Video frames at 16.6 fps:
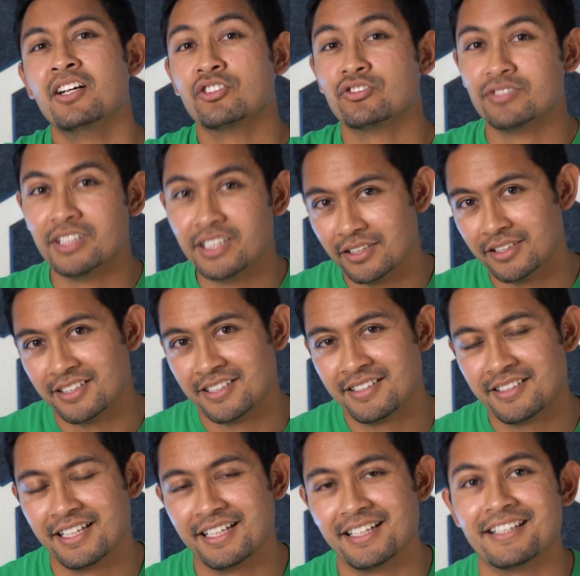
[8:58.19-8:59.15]
real
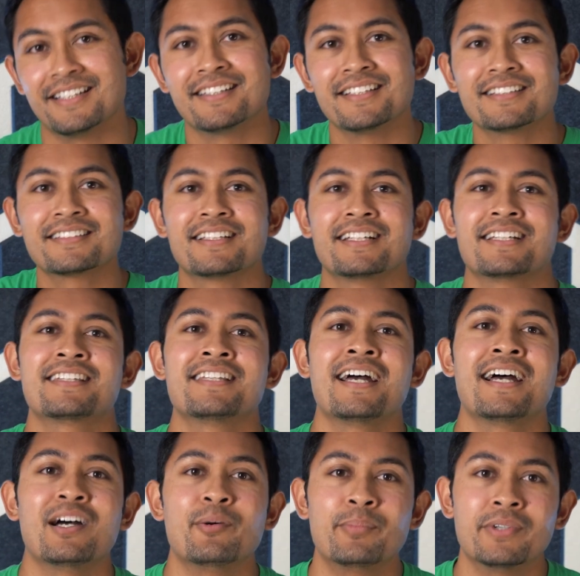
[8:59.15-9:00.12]
estate, things like
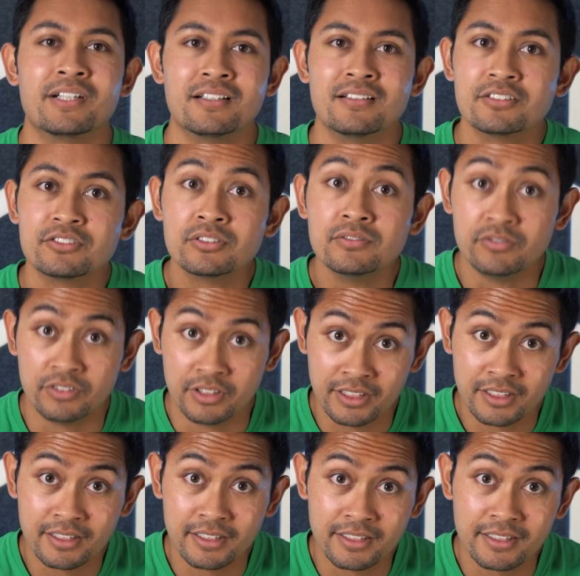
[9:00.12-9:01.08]
that, but
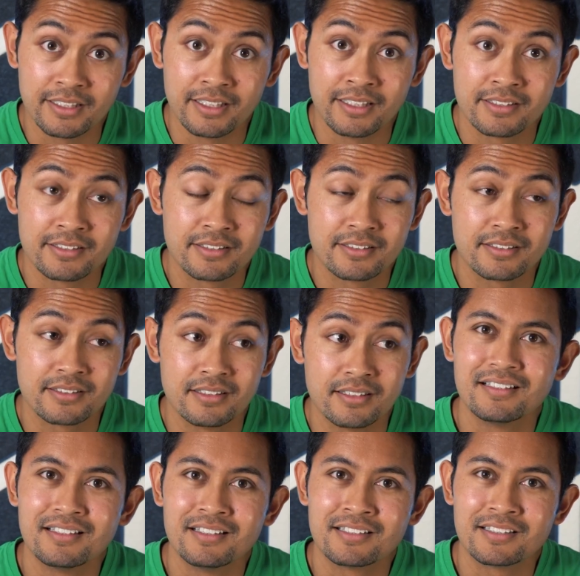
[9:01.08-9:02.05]
really it's
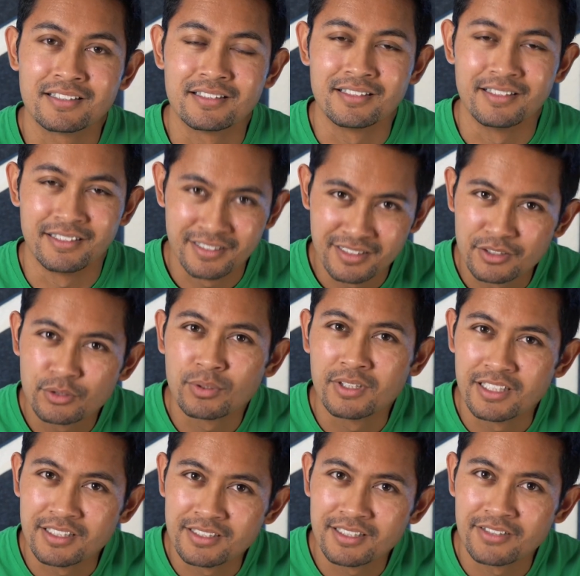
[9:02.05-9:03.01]
a
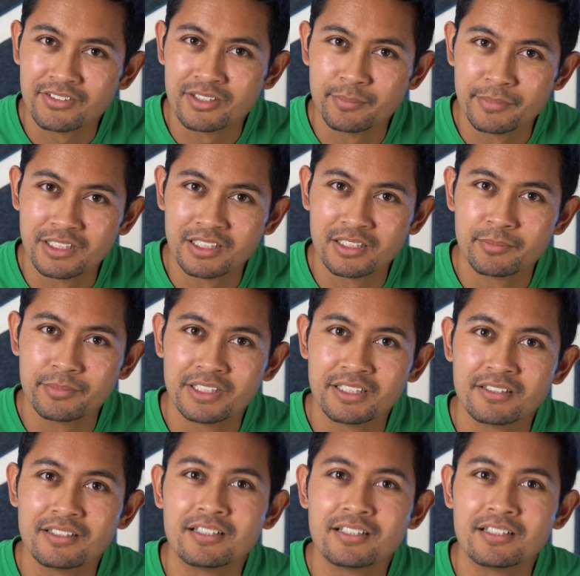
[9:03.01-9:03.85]
27 millimeter